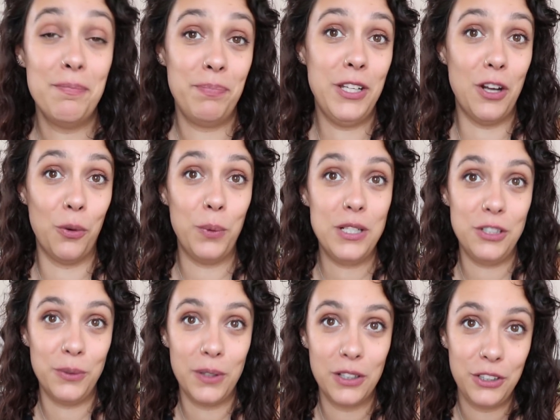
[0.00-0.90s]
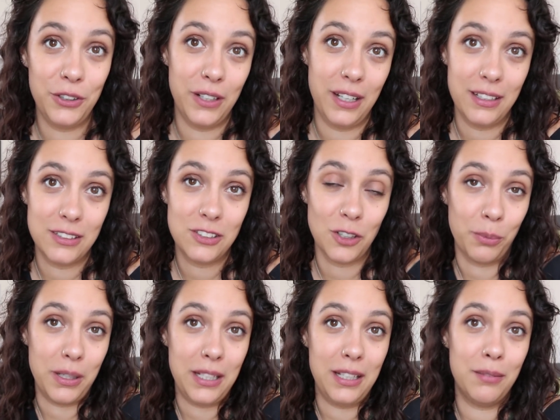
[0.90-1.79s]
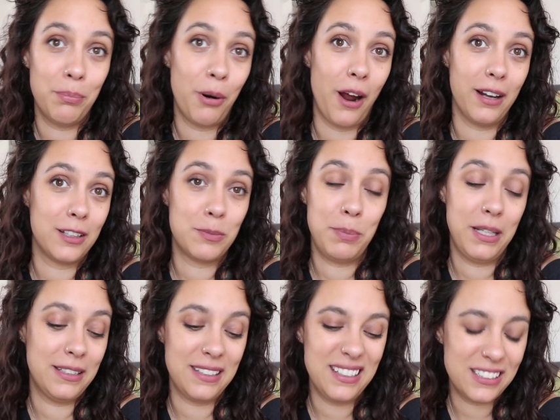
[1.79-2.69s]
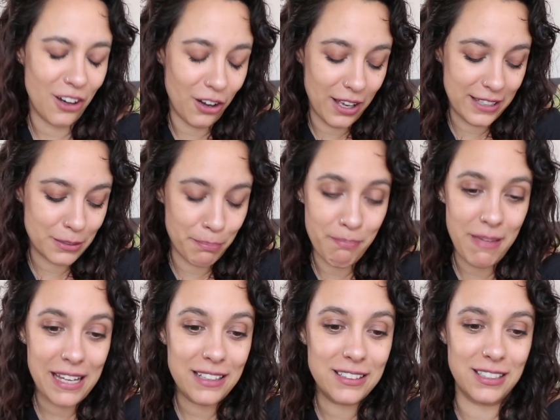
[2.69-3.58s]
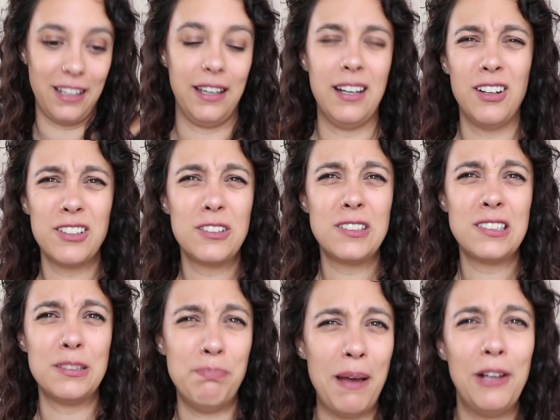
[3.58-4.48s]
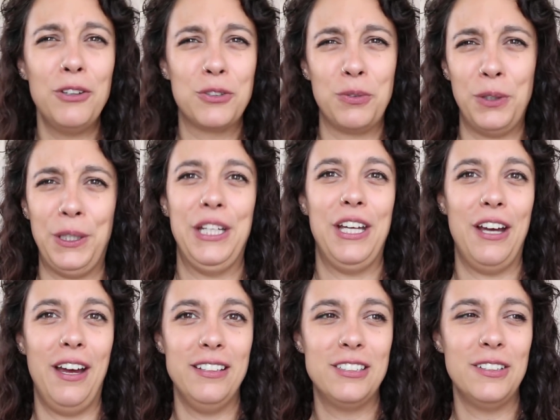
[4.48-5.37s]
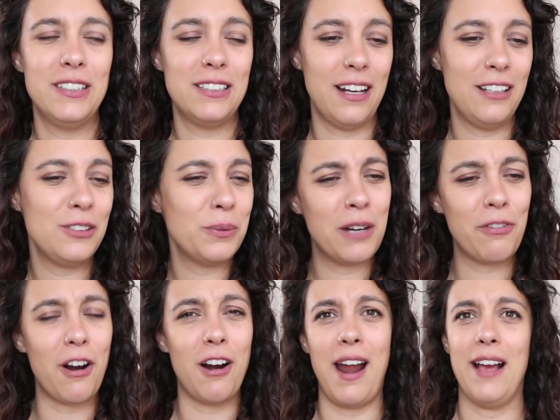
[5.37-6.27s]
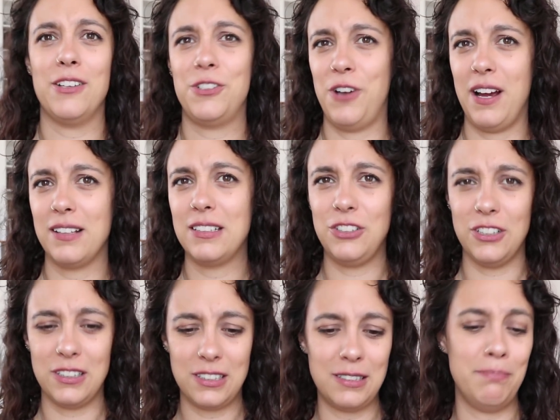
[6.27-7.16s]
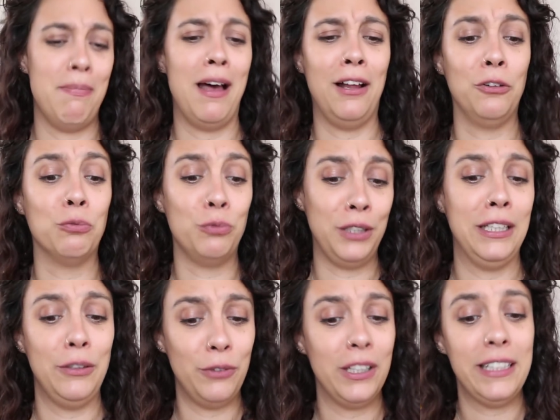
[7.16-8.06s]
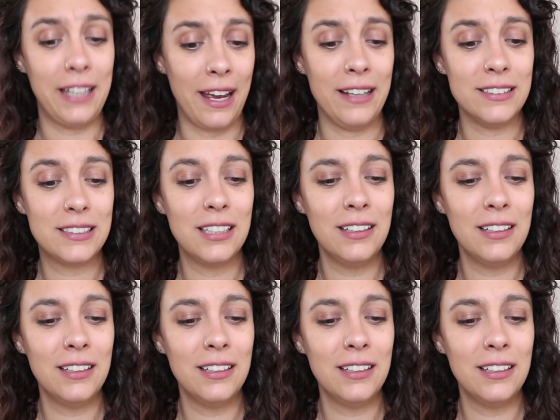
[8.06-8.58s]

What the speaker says: you know, we do include it in so many products because it's amazing. It also smells really good. So it's nice whenever our extracts just smell really, really nice